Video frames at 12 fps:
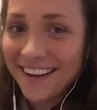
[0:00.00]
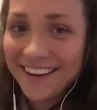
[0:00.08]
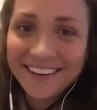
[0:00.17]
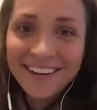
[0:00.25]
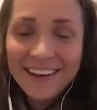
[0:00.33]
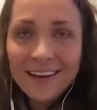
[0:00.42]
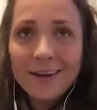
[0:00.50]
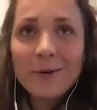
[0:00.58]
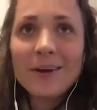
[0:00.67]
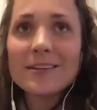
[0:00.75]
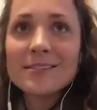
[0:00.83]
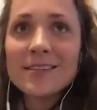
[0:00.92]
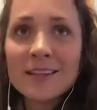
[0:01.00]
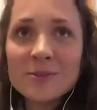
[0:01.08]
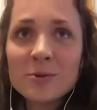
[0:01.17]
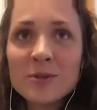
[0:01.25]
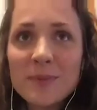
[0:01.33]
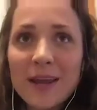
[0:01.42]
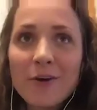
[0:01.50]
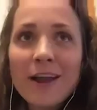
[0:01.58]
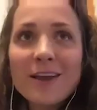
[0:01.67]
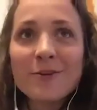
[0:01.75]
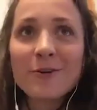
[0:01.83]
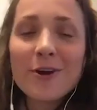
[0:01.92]
like, wait a second, supposed to be a
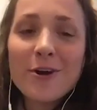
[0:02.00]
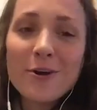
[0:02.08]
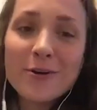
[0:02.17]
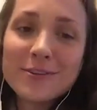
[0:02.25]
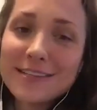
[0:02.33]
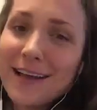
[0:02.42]
great cruise,